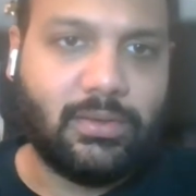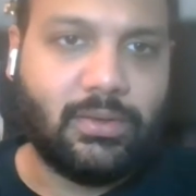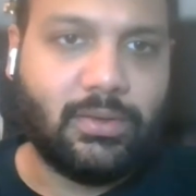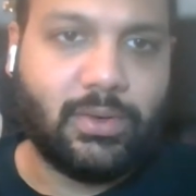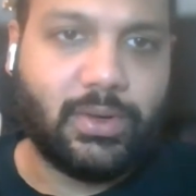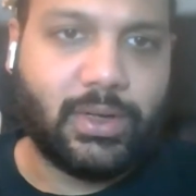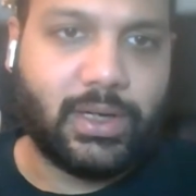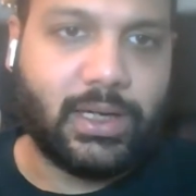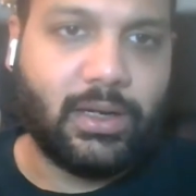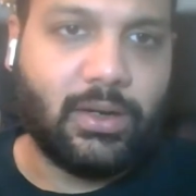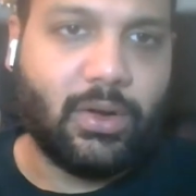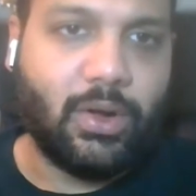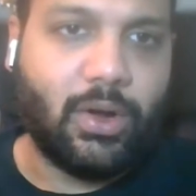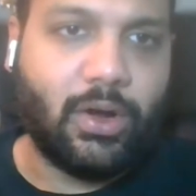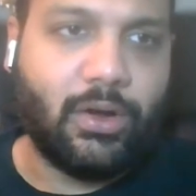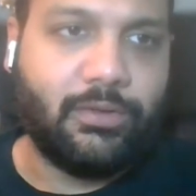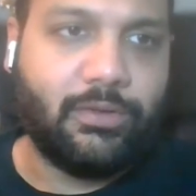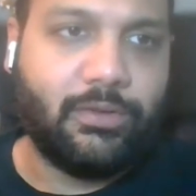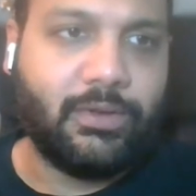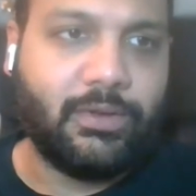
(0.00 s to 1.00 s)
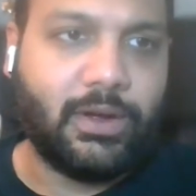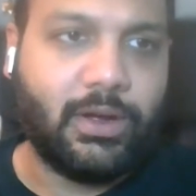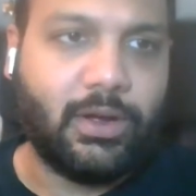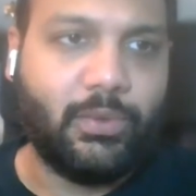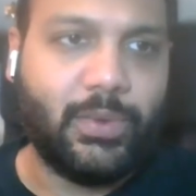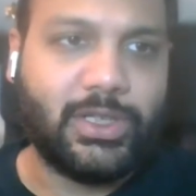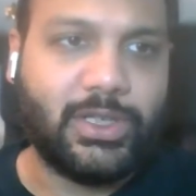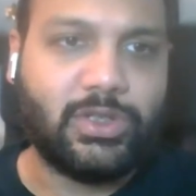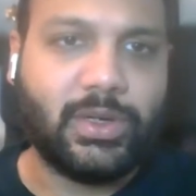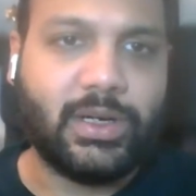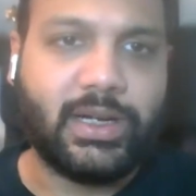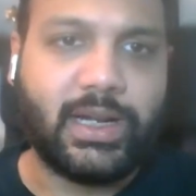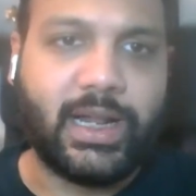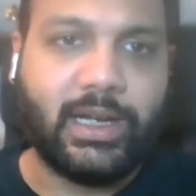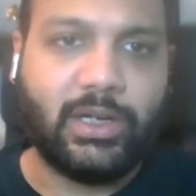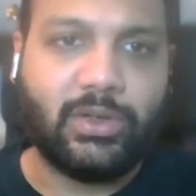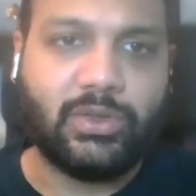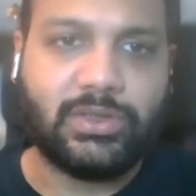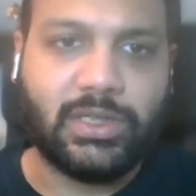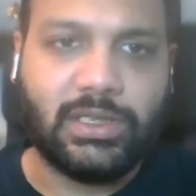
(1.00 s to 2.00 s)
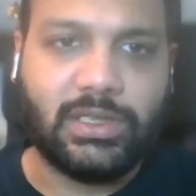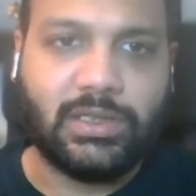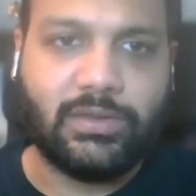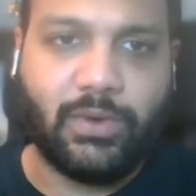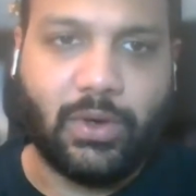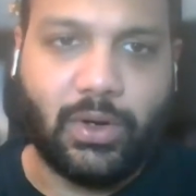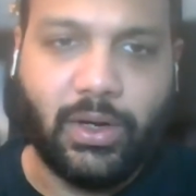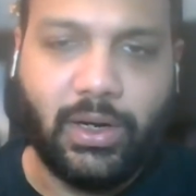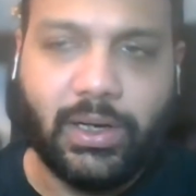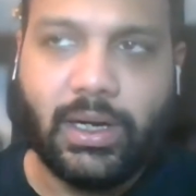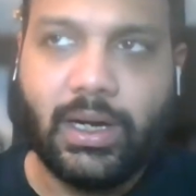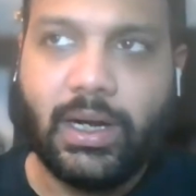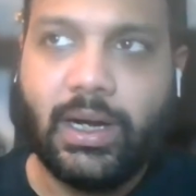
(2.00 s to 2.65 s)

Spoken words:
okay, of which you are trying to search for,